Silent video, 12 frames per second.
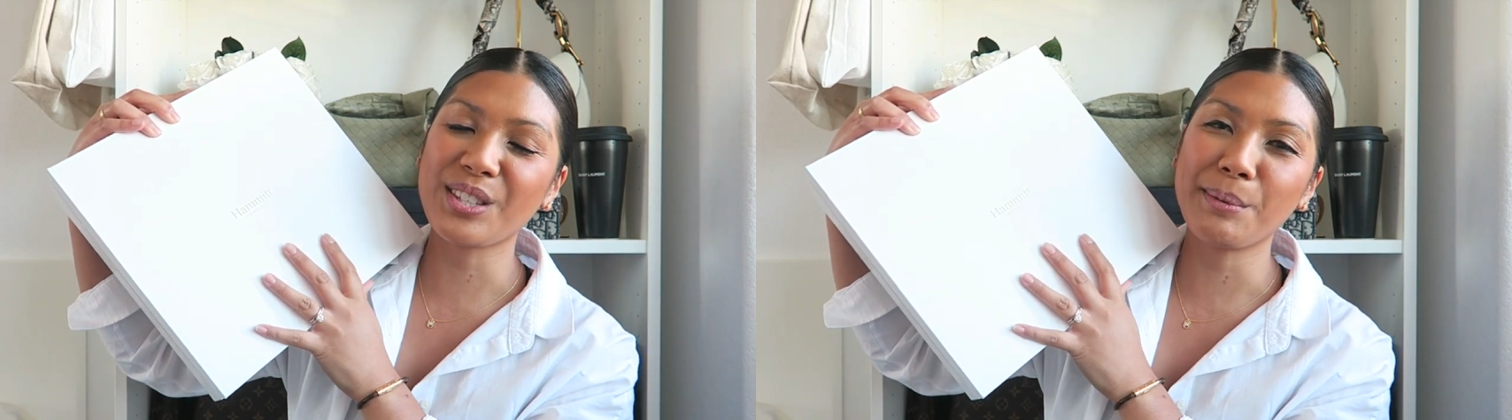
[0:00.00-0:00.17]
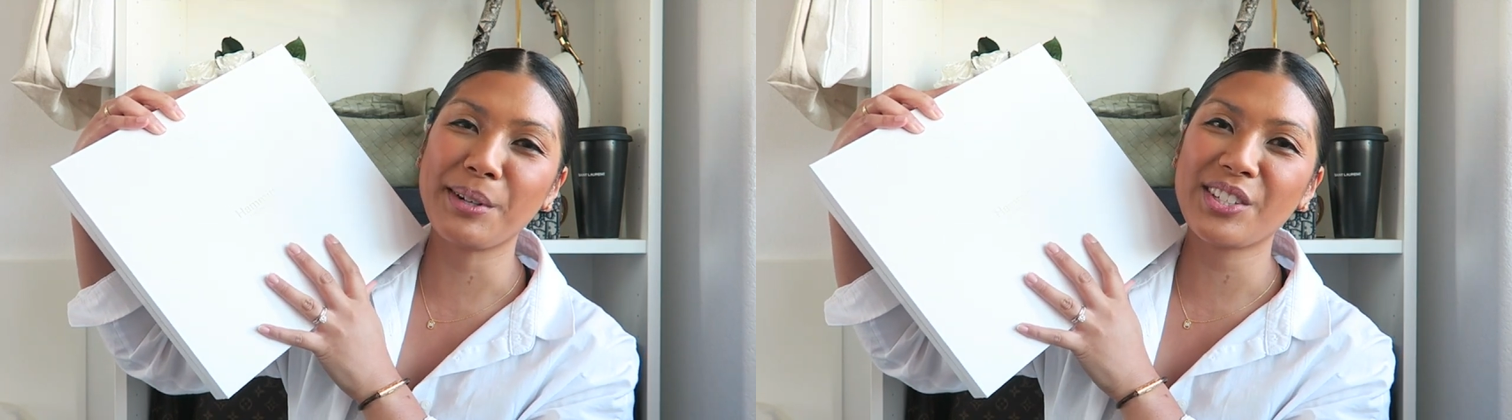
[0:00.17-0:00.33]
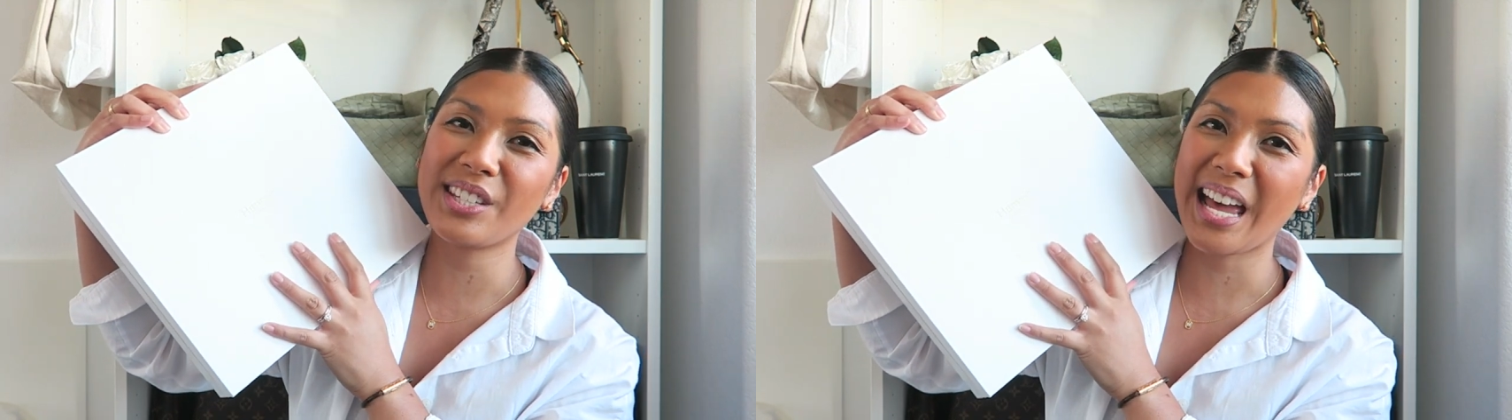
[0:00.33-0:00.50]
so
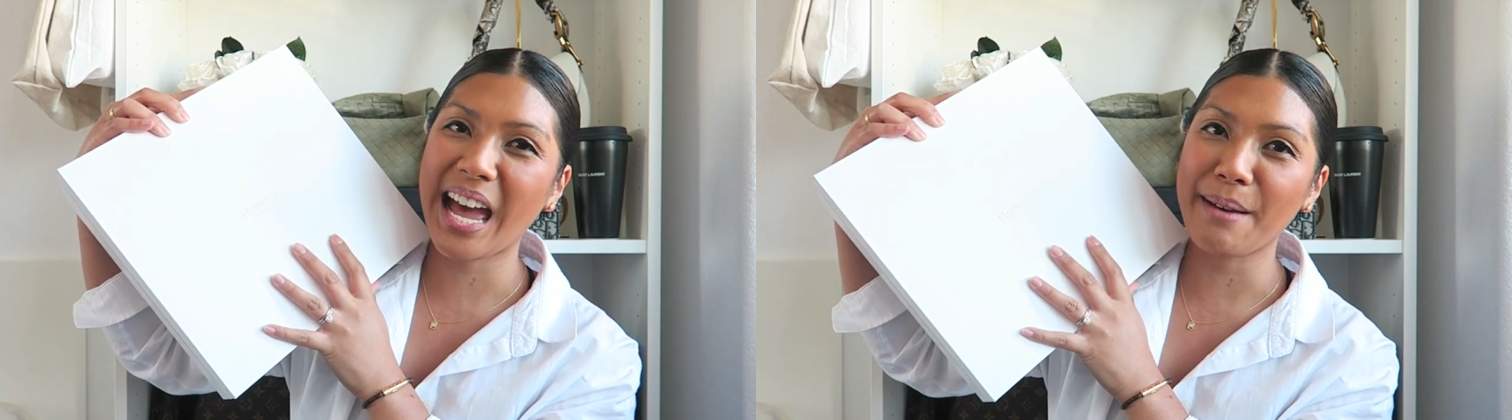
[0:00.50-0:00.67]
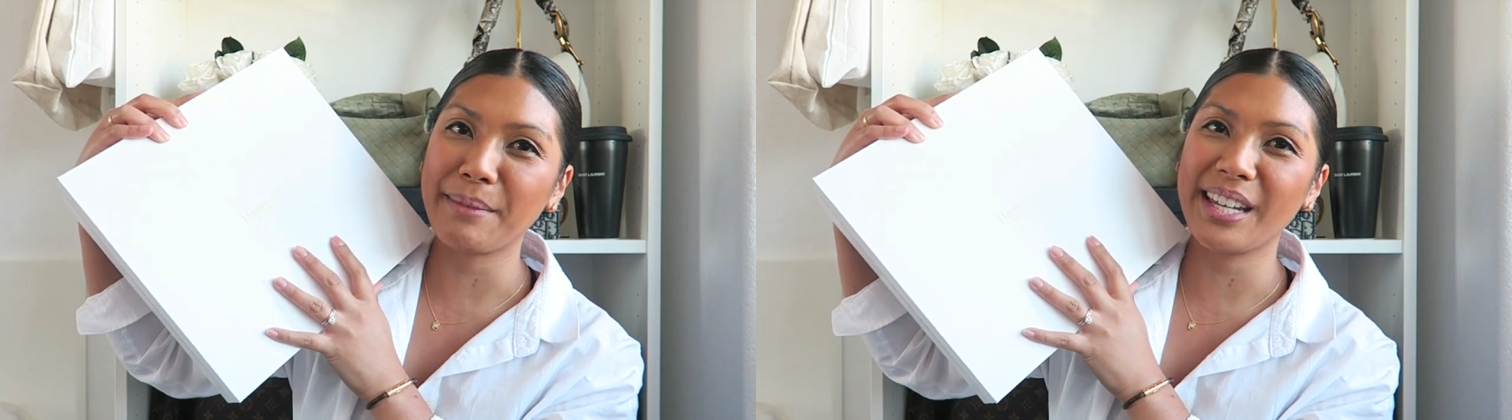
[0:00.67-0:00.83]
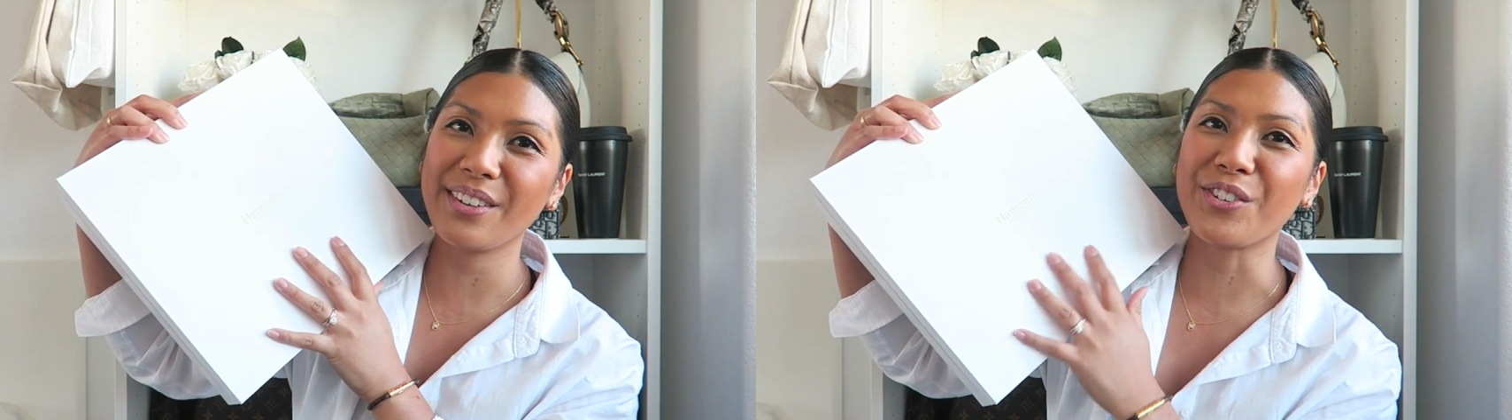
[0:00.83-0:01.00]
much to
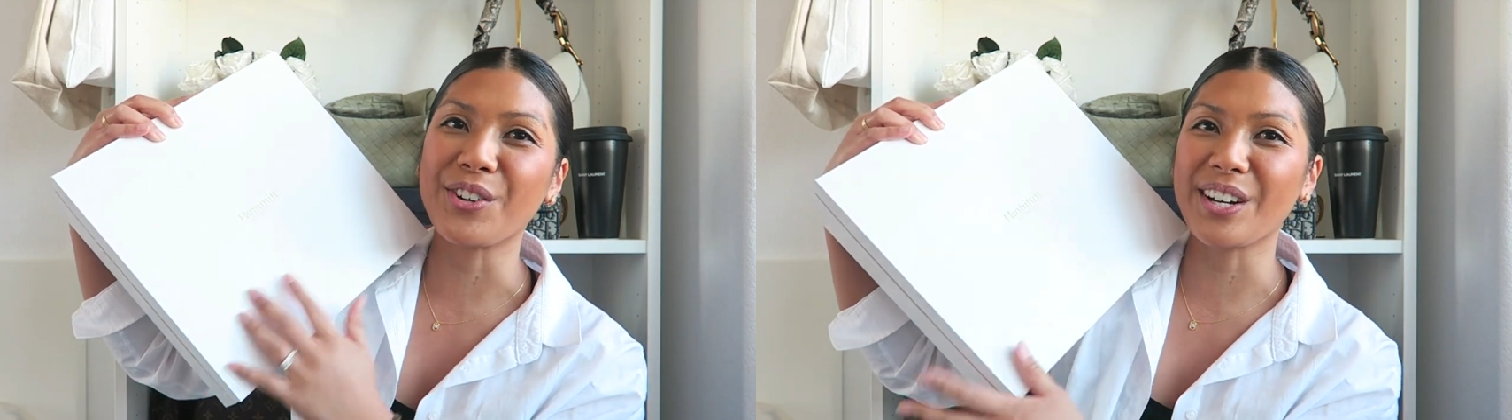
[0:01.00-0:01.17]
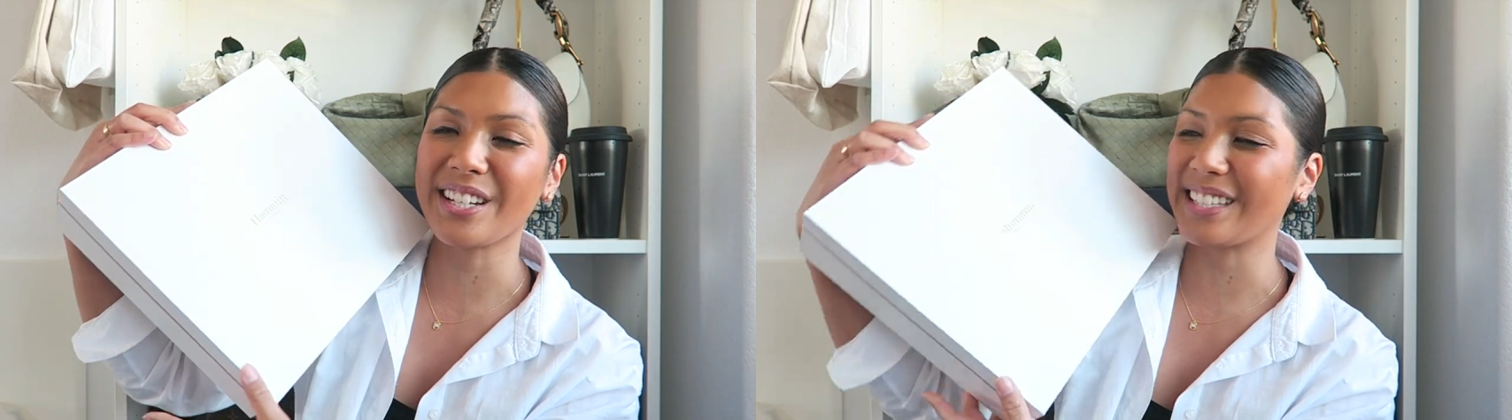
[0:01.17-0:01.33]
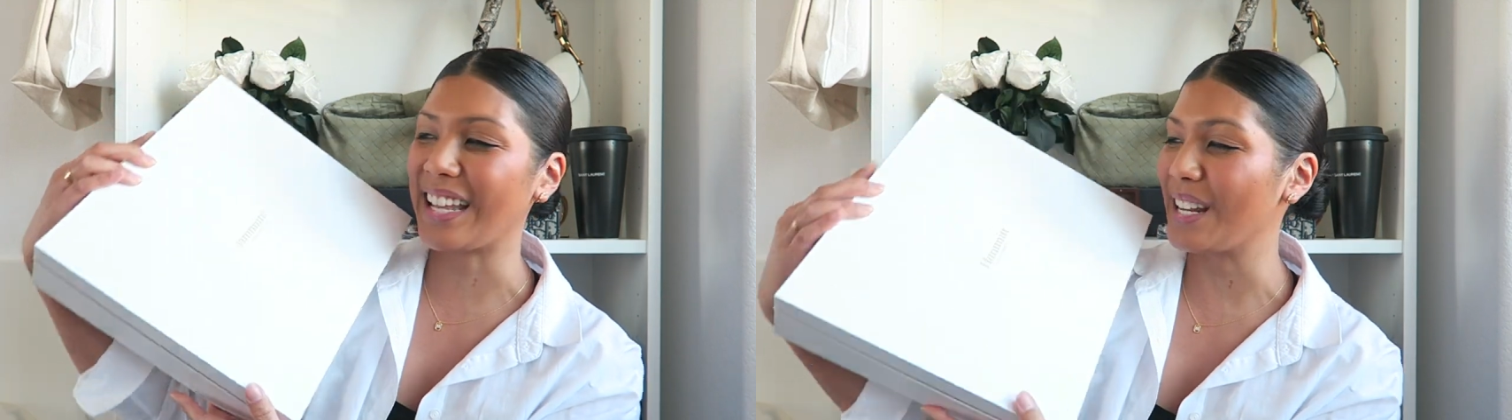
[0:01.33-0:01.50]
Hammitt
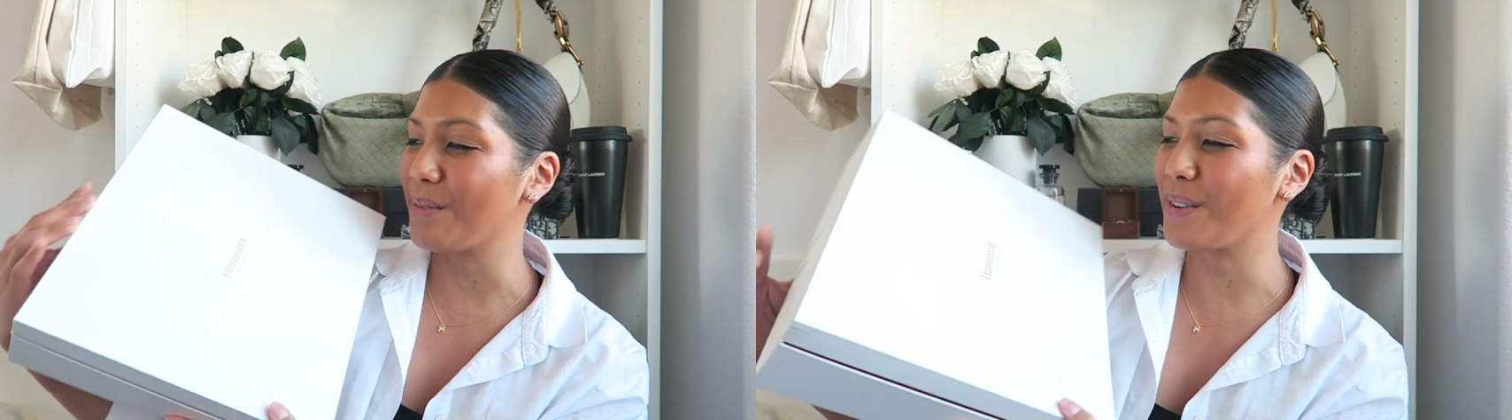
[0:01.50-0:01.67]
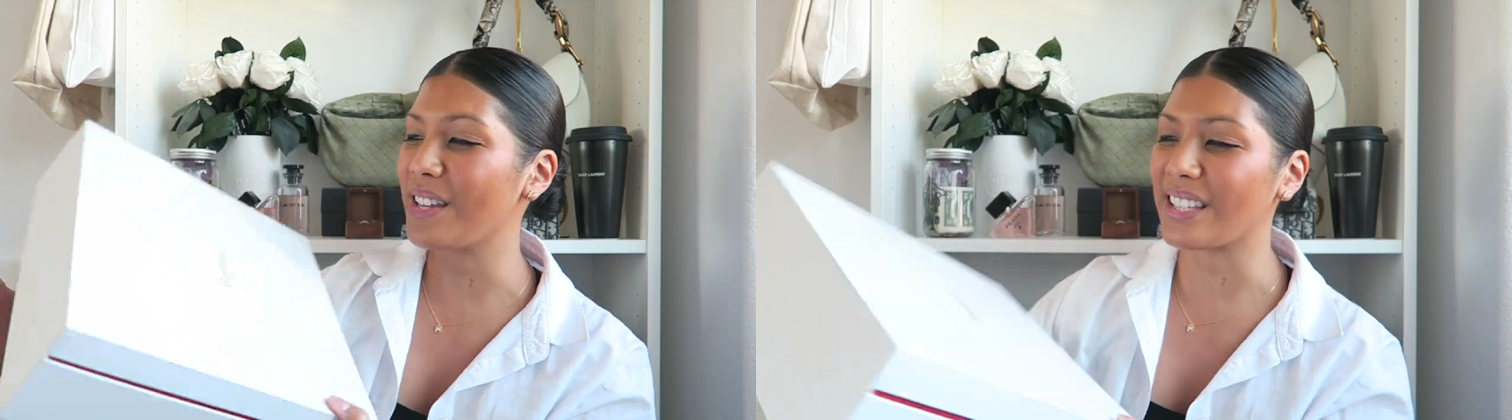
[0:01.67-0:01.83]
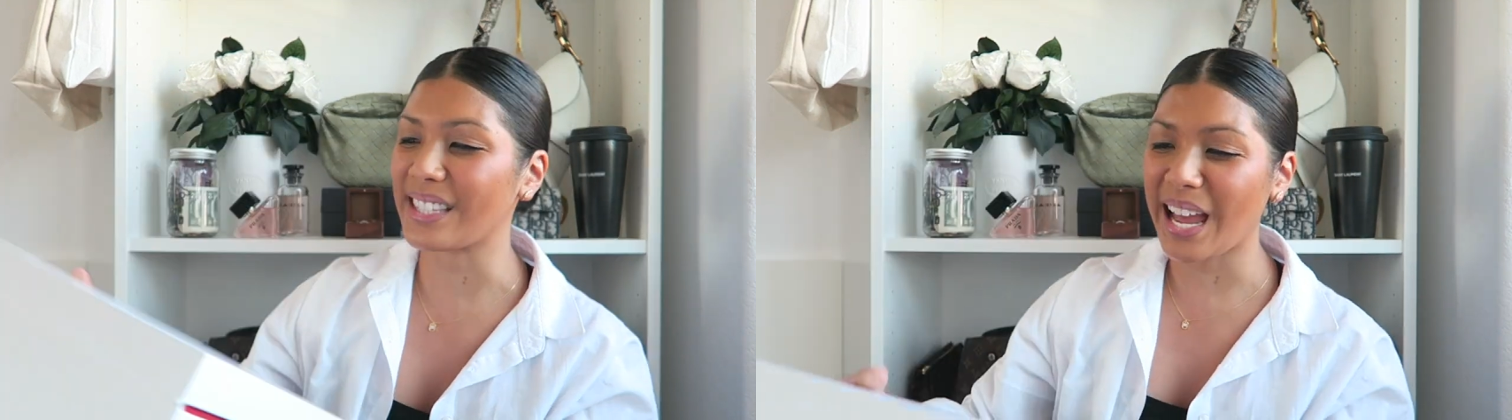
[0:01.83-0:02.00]
for sending
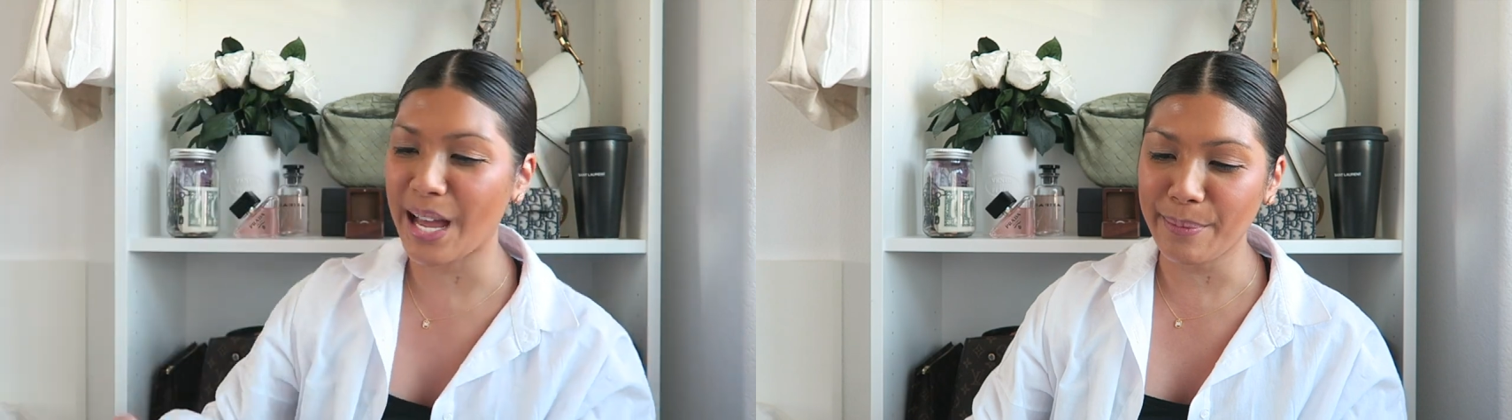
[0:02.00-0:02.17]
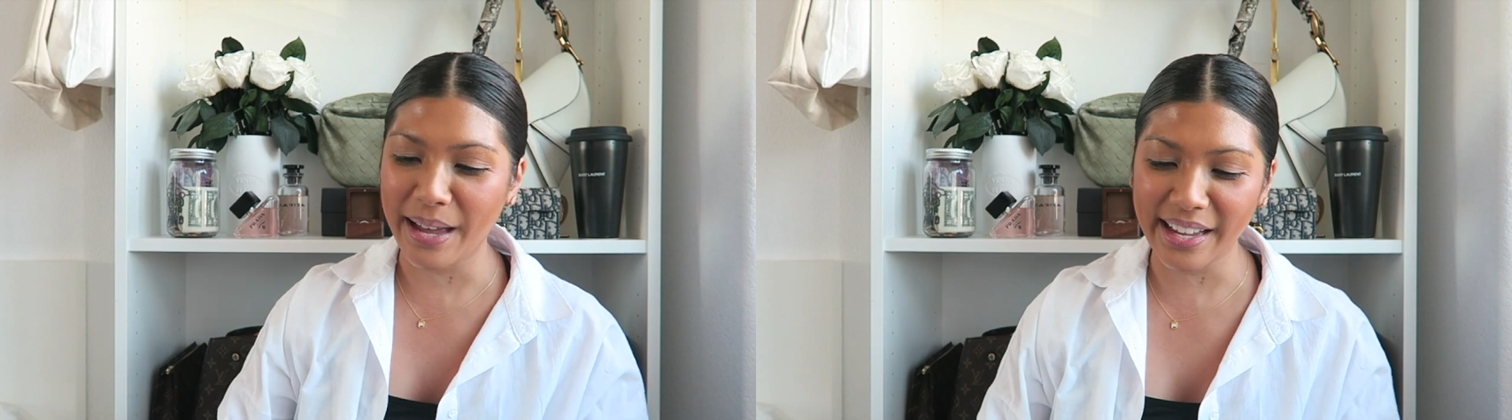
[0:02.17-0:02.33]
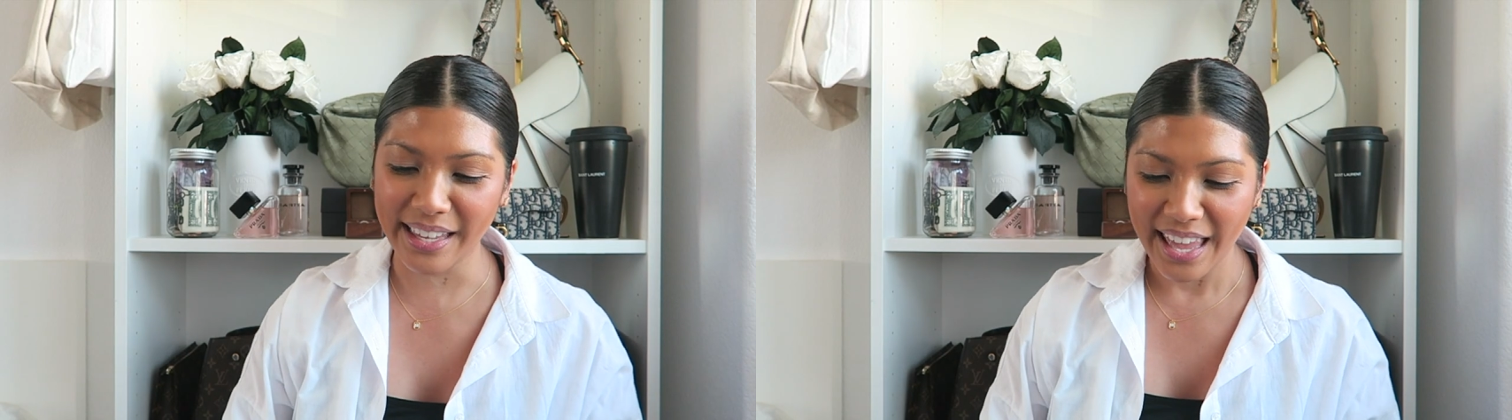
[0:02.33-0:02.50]
me this
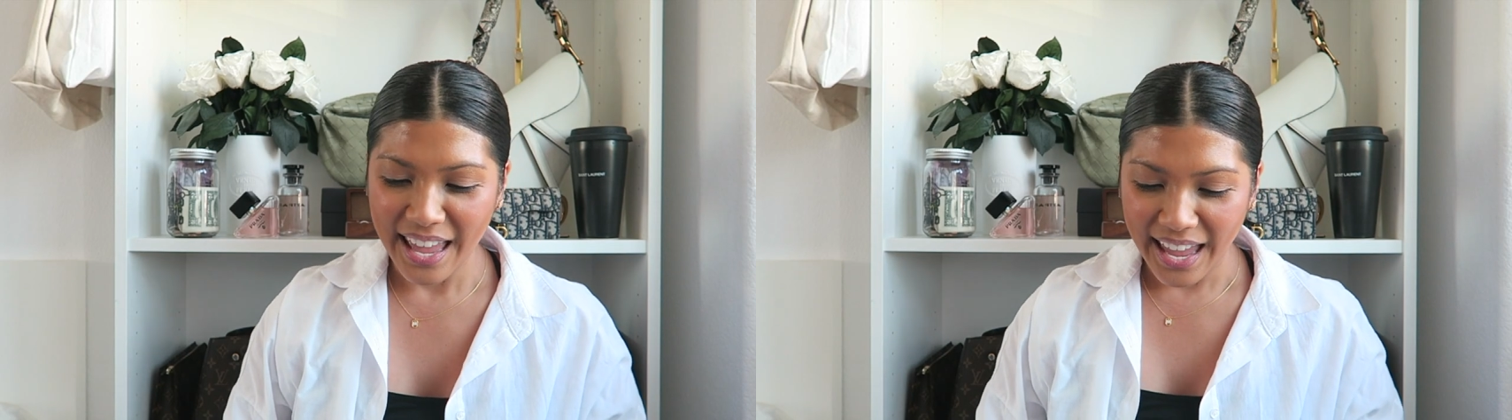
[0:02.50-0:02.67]
handbag